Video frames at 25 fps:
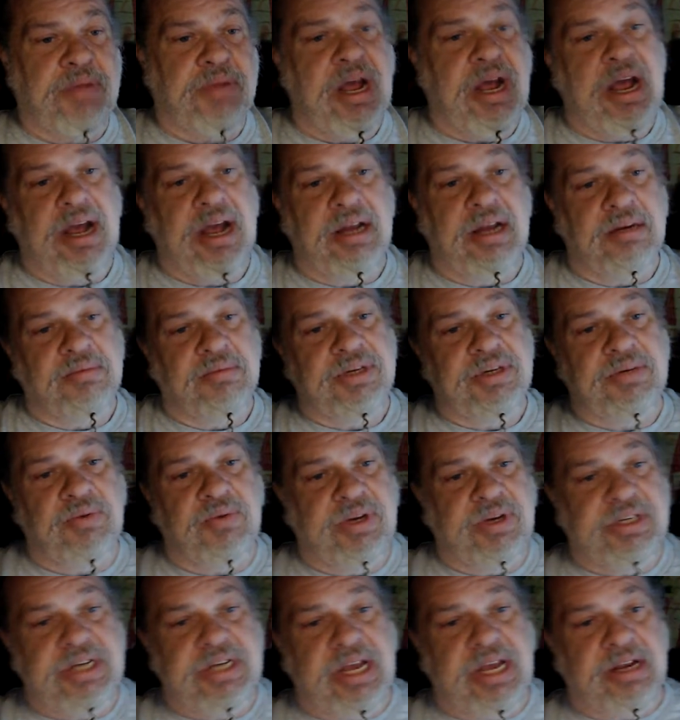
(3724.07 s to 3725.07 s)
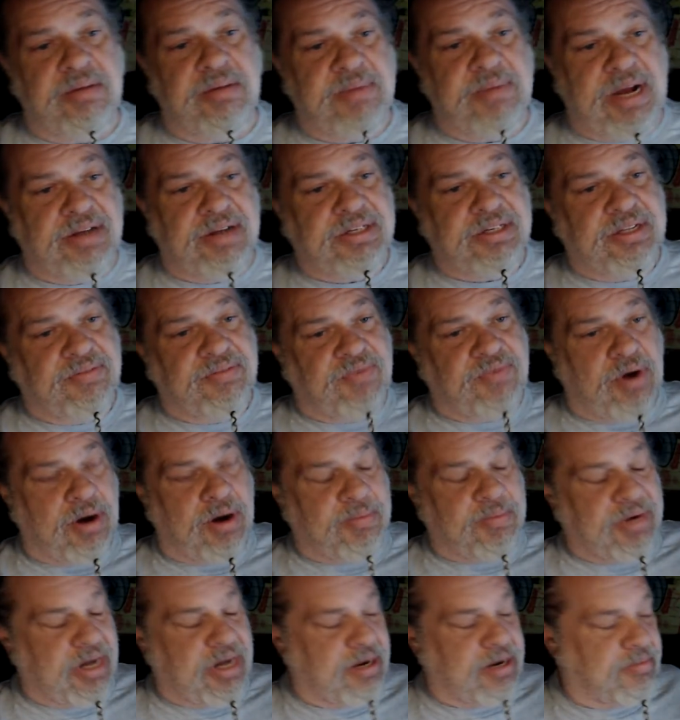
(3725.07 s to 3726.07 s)
behind them. And we take them out to the
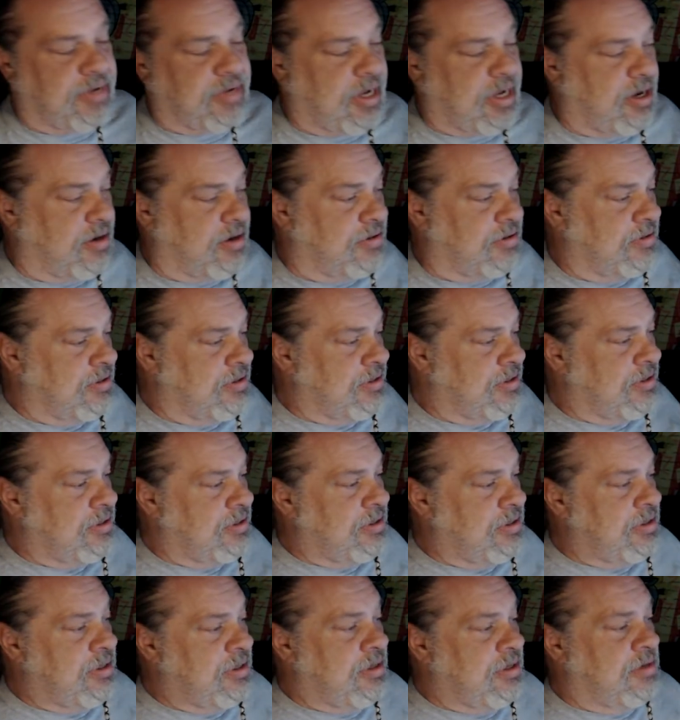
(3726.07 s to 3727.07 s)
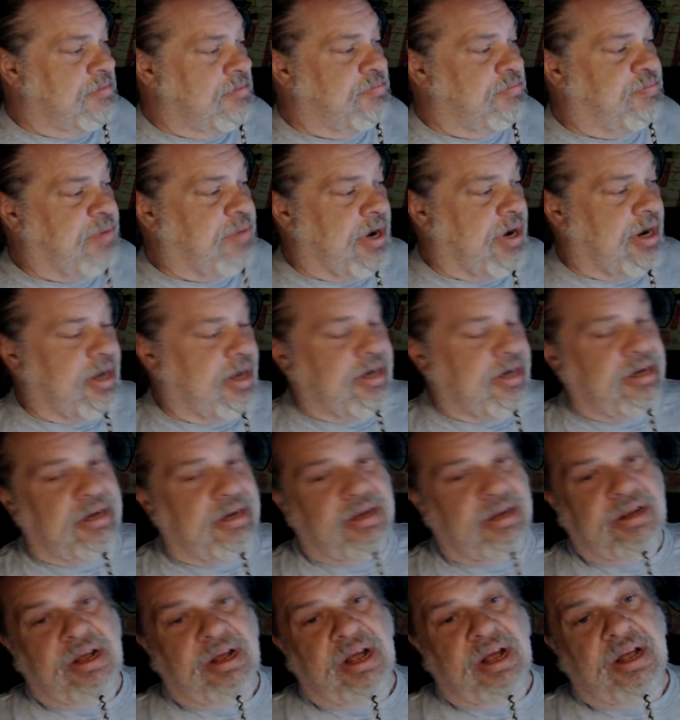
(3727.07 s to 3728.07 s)
farm and let them go. But
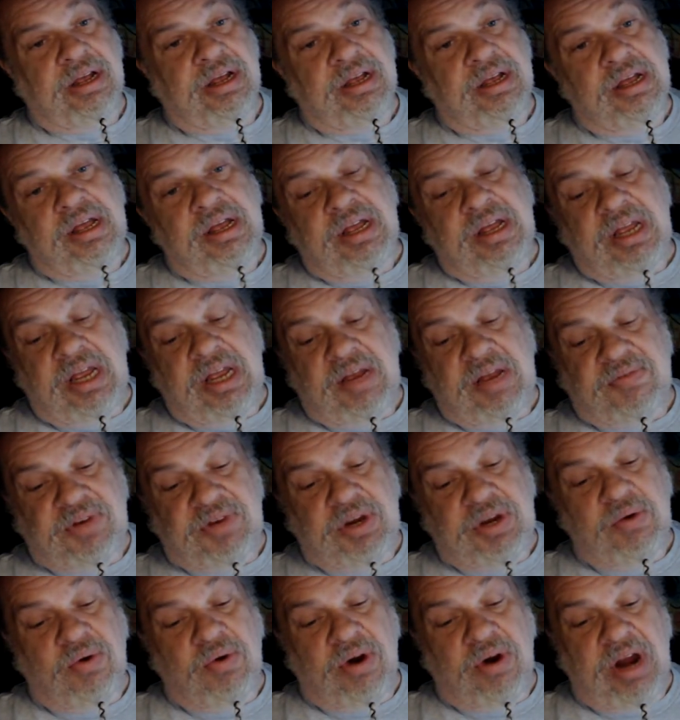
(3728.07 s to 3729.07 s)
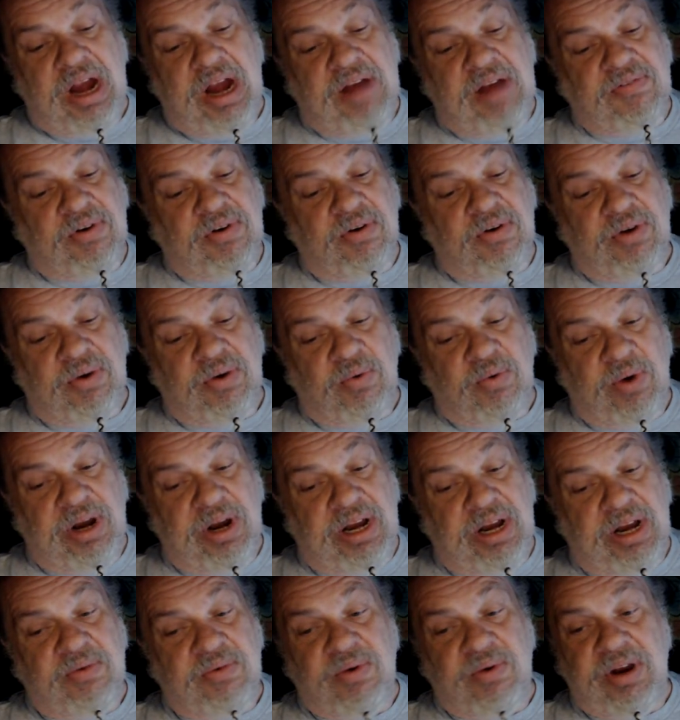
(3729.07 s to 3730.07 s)
if you were ever
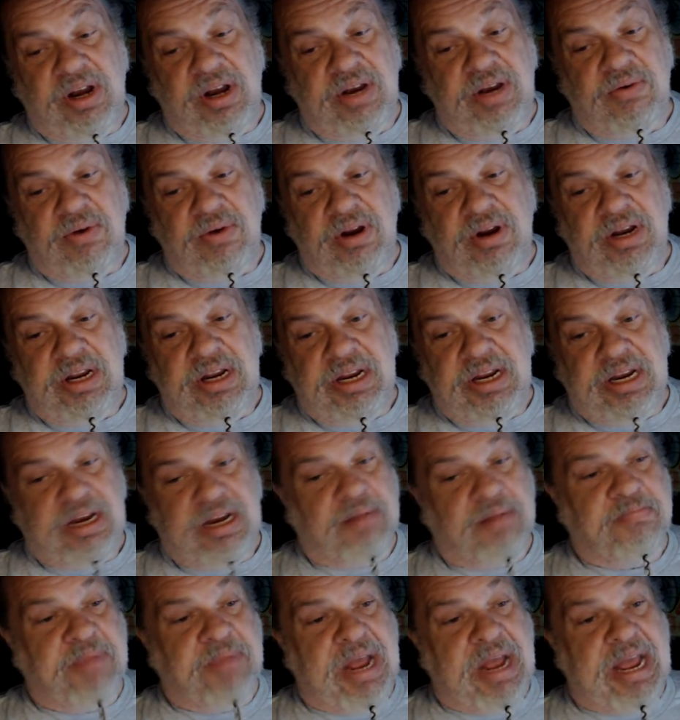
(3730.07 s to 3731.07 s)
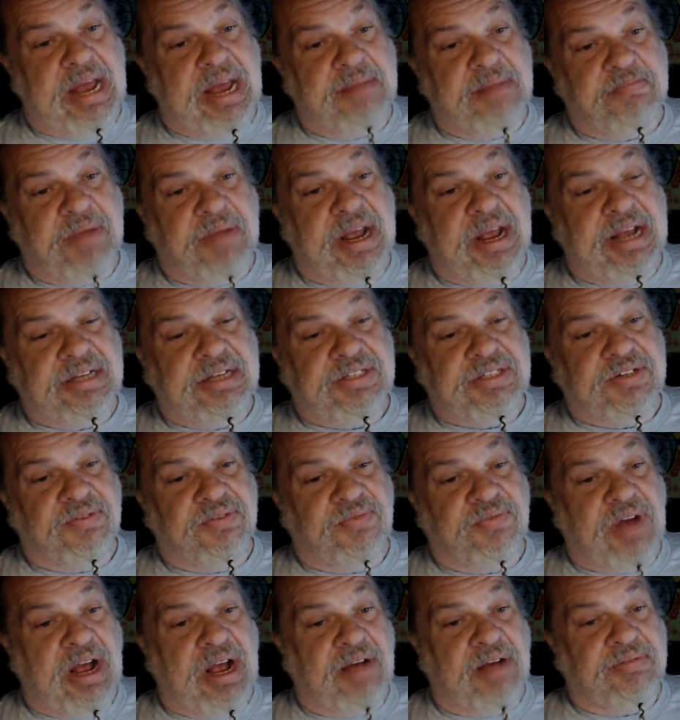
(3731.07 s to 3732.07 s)
really, really, really in a bad, bad
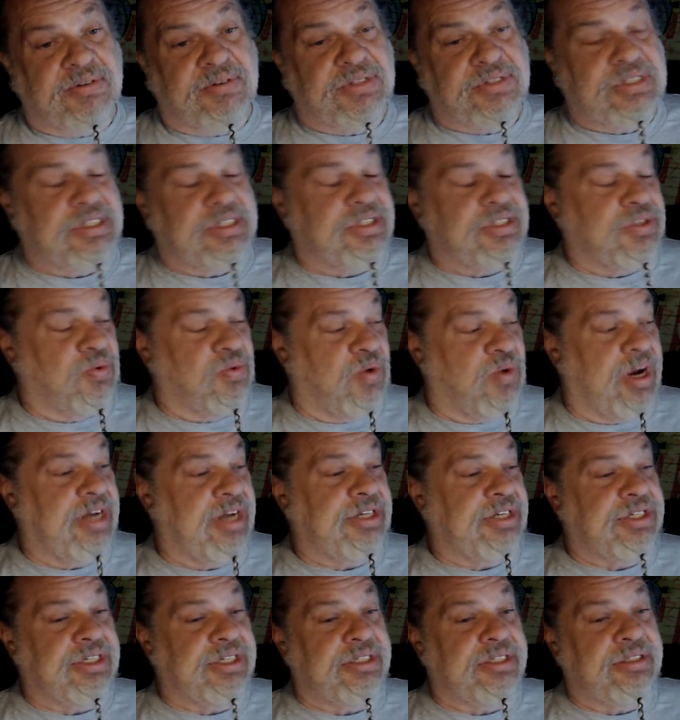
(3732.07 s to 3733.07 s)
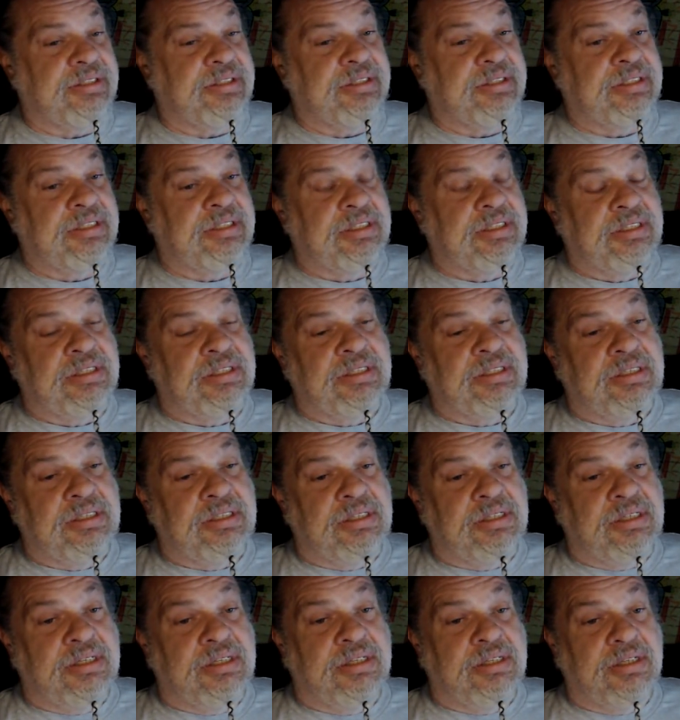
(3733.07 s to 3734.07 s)
survival situation,
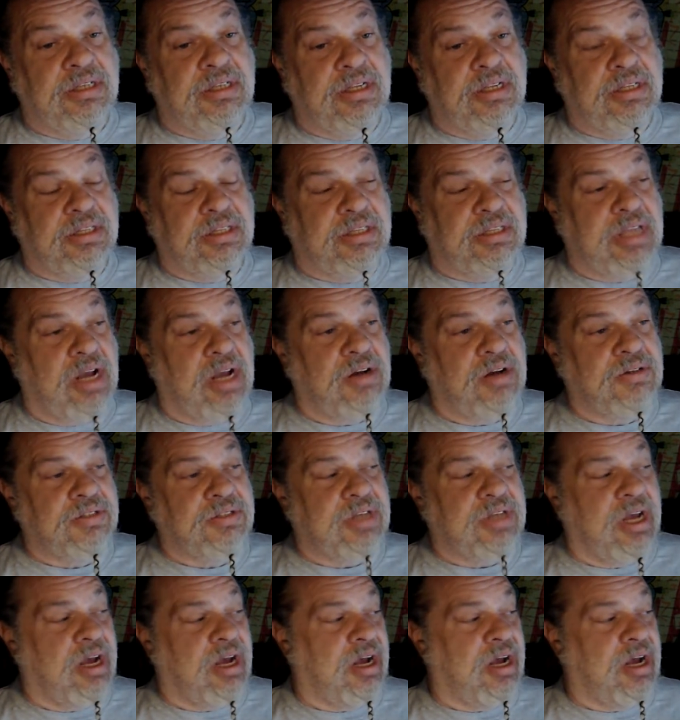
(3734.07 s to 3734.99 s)
those